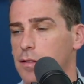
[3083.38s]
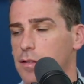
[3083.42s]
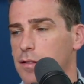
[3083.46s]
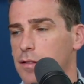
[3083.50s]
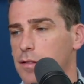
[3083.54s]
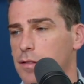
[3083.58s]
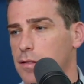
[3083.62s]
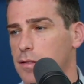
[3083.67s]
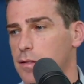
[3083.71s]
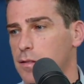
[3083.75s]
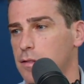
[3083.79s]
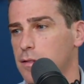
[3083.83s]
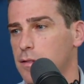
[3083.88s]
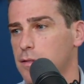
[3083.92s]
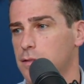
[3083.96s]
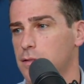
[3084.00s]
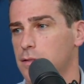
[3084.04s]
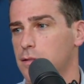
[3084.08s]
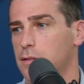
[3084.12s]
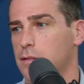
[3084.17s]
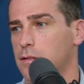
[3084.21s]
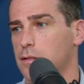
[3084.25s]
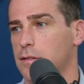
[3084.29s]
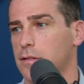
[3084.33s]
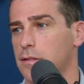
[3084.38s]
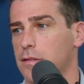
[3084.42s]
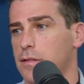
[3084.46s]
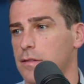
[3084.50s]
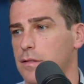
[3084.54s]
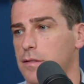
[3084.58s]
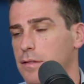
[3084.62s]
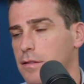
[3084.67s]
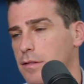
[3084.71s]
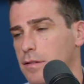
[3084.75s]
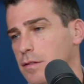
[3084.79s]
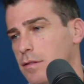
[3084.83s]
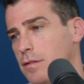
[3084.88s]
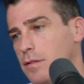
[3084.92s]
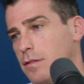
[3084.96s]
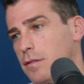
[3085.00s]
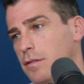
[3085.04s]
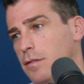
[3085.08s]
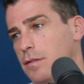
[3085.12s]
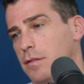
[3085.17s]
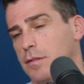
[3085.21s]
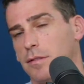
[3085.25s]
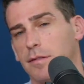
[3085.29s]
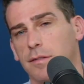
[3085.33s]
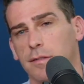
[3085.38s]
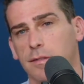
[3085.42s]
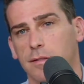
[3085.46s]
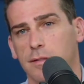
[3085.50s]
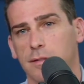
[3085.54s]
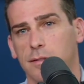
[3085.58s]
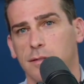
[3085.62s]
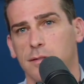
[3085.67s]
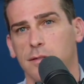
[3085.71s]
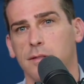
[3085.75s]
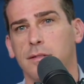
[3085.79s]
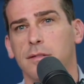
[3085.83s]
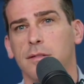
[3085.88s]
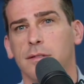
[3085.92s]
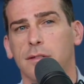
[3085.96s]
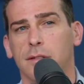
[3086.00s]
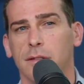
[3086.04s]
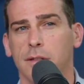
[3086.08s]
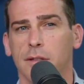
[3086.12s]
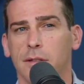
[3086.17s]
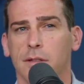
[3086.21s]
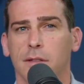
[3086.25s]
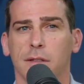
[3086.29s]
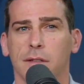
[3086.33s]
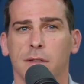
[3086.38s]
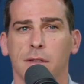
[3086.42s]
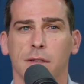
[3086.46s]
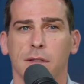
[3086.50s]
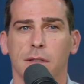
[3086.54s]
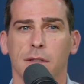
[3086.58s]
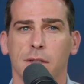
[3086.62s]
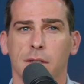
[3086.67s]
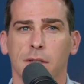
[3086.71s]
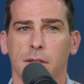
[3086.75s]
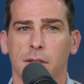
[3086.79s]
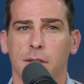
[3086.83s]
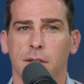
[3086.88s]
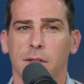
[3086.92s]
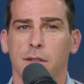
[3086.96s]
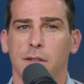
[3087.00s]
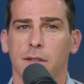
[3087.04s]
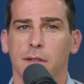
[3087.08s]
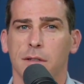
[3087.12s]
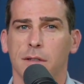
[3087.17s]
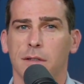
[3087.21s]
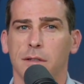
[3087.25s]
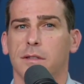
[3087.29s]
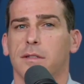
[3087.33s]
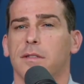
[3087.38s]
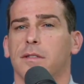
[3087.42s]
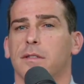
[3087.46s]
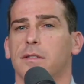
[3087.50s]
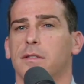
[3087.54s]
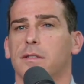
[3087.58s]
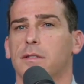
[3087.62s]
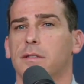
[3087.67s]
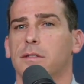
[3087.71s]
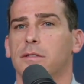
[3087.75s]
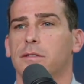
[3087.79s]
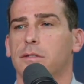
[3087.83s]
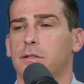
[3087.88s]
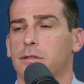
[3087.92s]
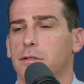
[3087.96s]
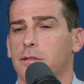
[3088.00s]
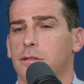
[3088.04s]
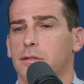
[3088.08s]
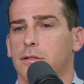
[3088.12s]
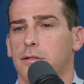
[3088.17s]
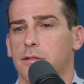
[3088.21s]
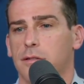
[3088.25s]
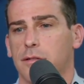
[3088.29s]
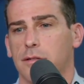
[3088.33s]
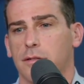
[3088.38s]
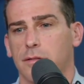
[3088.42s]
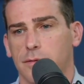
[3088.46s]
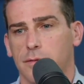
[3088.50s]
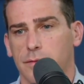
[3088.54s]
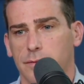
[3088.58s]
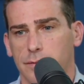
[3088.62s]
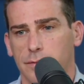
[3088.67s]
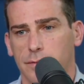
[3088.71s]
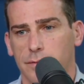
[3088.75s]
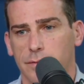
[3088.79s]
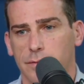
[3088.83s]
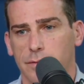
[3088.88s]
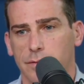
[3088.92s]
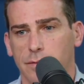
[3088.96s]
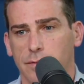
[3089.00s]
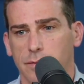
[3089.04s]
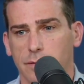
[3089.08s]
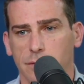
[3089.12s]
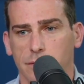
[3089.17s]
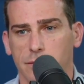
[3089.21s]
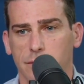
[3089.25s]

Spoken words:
This person isn't speaking.